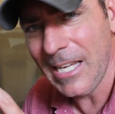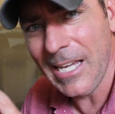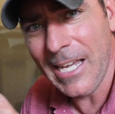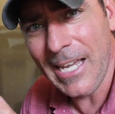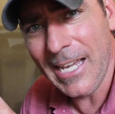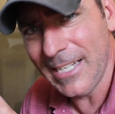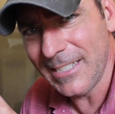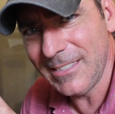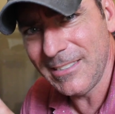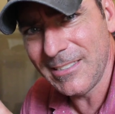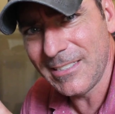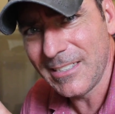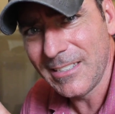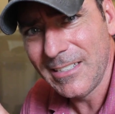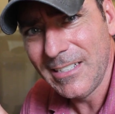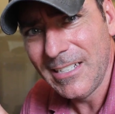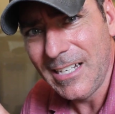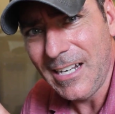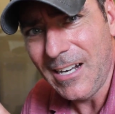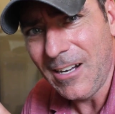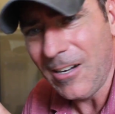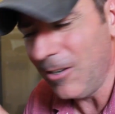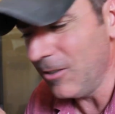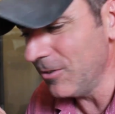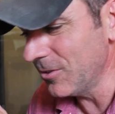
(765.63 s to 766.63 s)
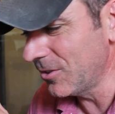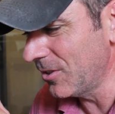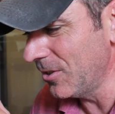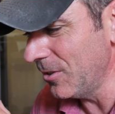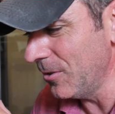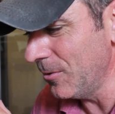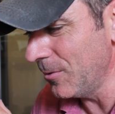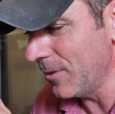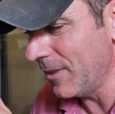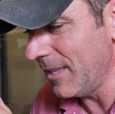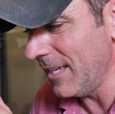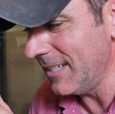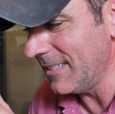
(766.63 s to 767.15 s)
and
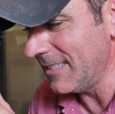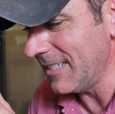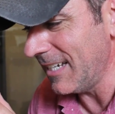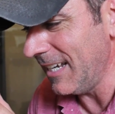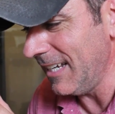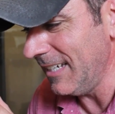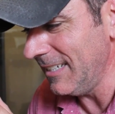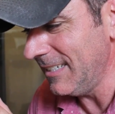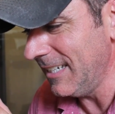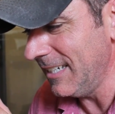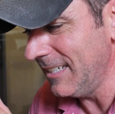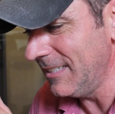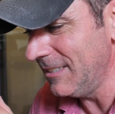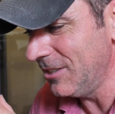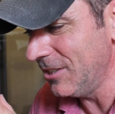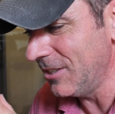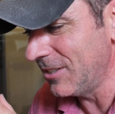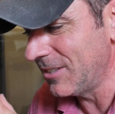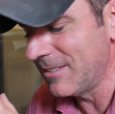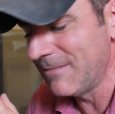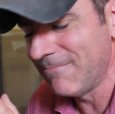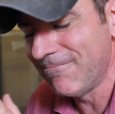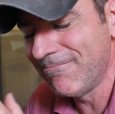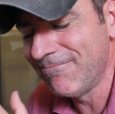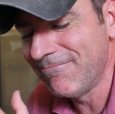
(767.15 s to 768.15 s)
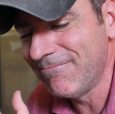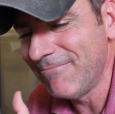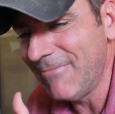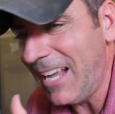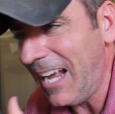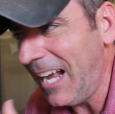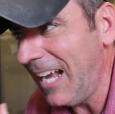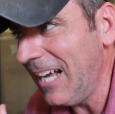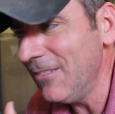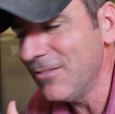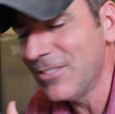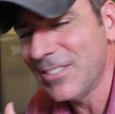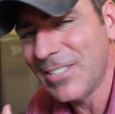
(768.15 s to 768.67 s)
also that I can just
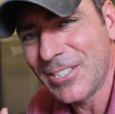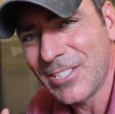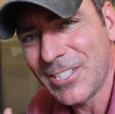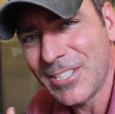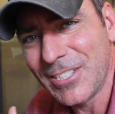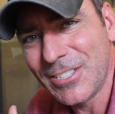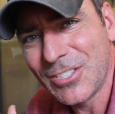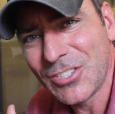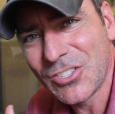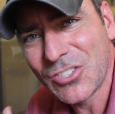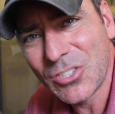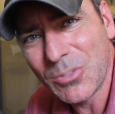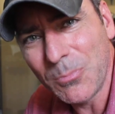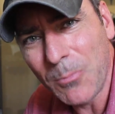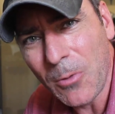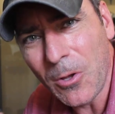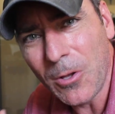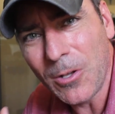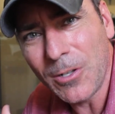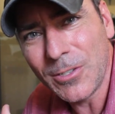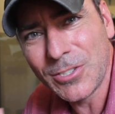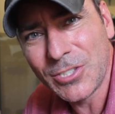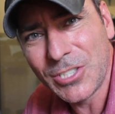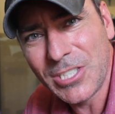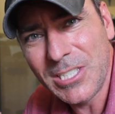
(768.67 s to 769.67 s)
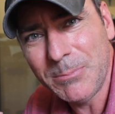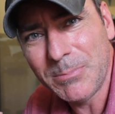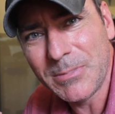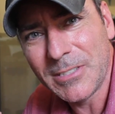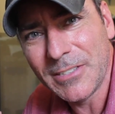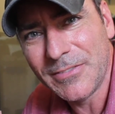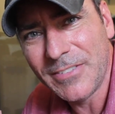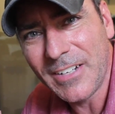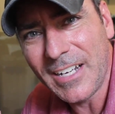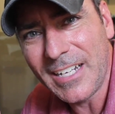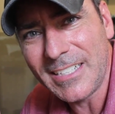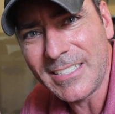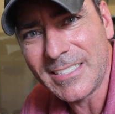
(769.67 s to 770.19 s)
have such a small, cheap
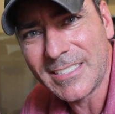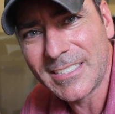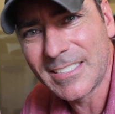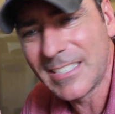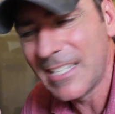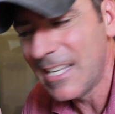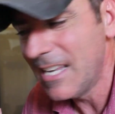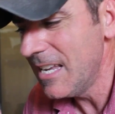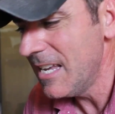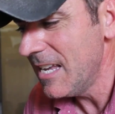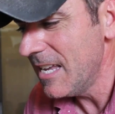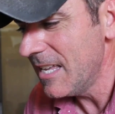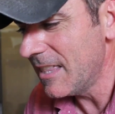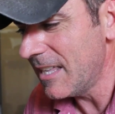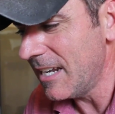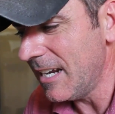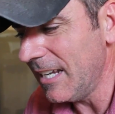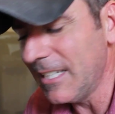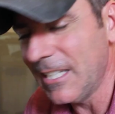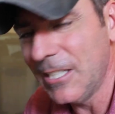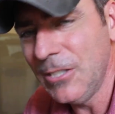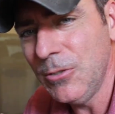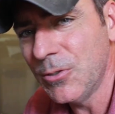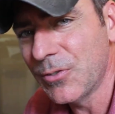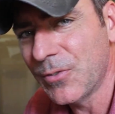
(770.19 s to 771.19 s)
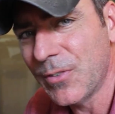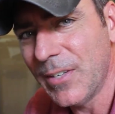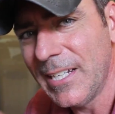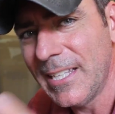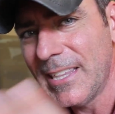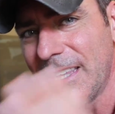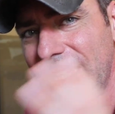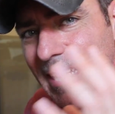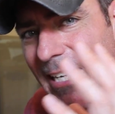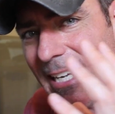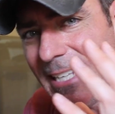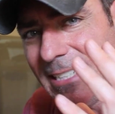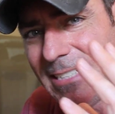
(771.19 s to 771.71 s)
device that I can use for
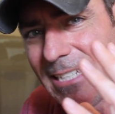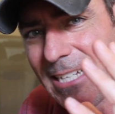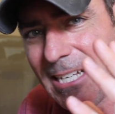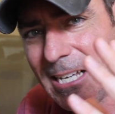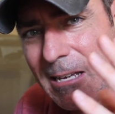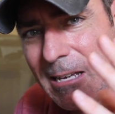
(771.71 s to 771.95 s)
anything, and